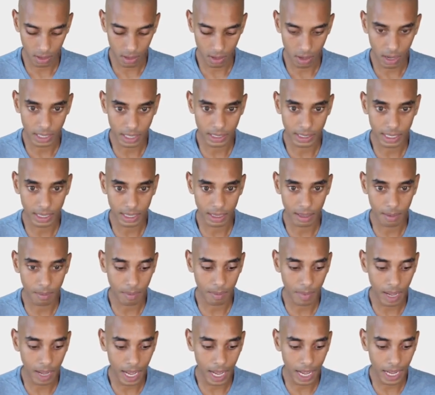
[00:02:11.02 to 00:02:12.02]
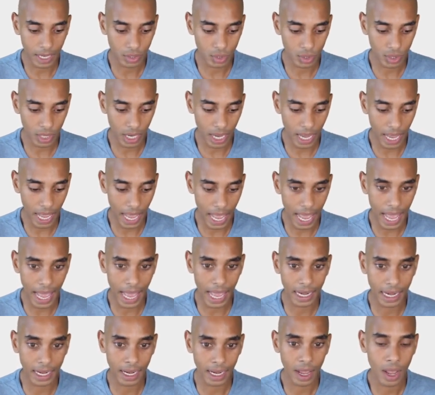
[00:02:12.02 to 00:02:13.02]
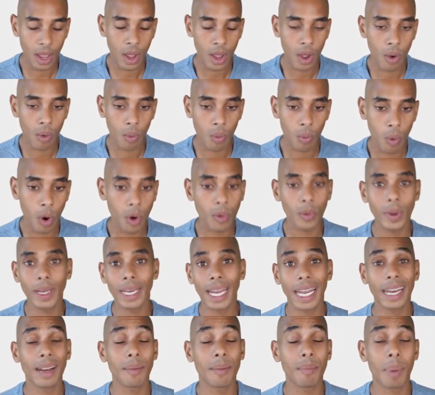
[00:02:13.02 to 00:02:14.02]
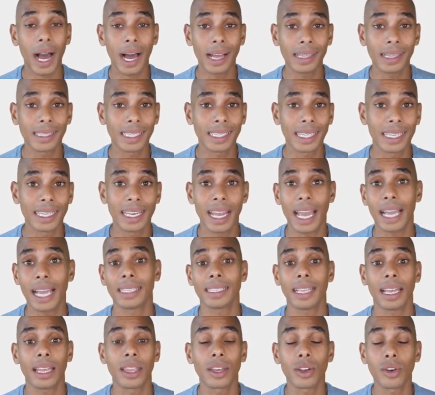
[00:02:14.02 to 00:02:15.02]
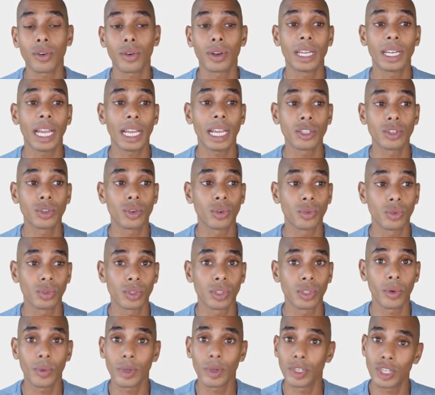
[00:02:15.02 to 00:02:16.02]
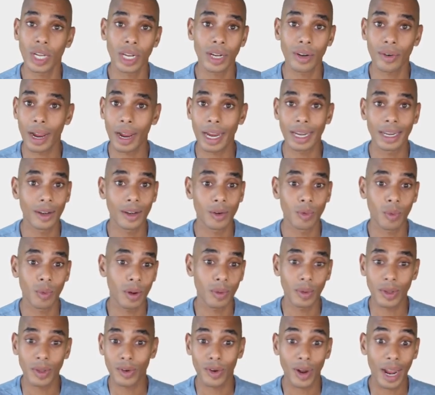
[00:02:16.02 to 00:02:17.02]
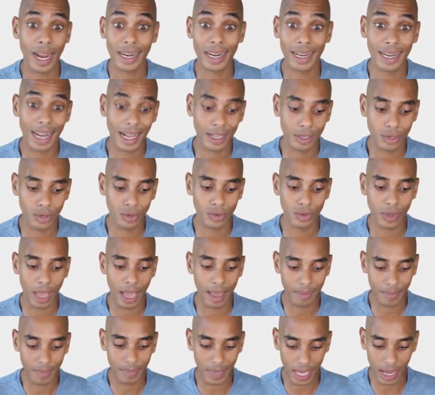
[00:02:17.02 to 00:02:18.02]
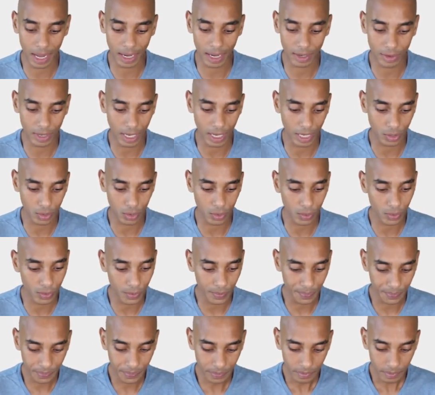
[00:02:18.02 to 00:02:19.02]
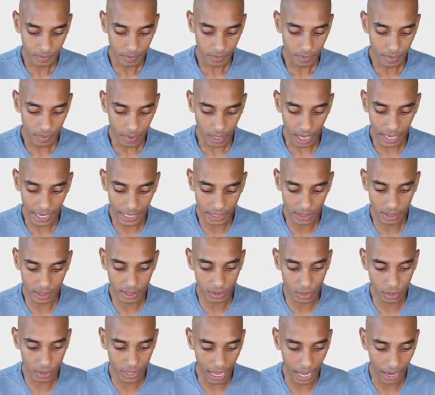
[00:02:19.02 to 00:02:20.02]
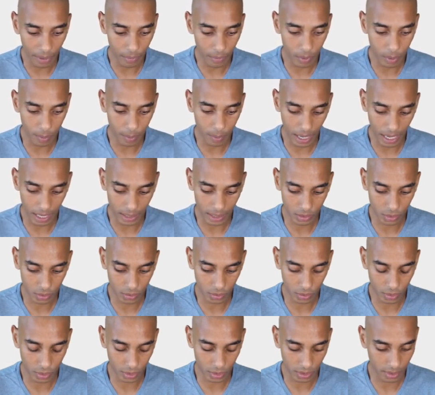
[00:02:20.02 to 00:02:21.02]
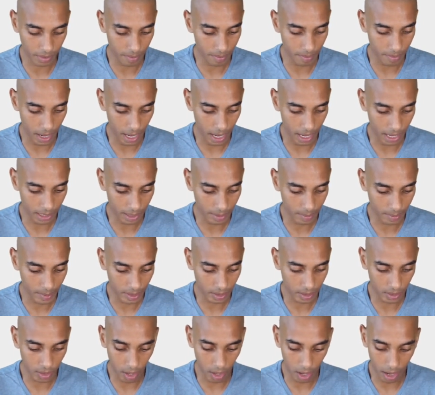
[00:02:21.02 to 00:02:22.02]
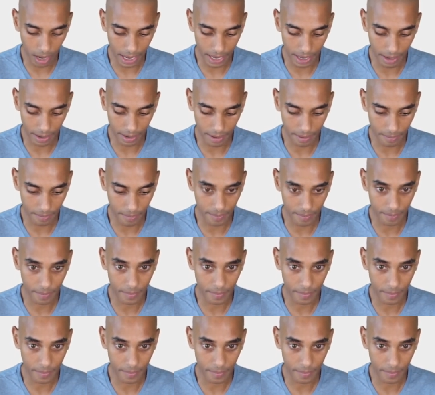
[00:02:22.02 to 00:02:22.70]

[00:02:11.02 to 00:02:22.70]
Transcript: 19th of March. And what we need to pass in next are the credentials that we generated when we created our new API credentials. And to do that, we'll pass through some arguments. So I am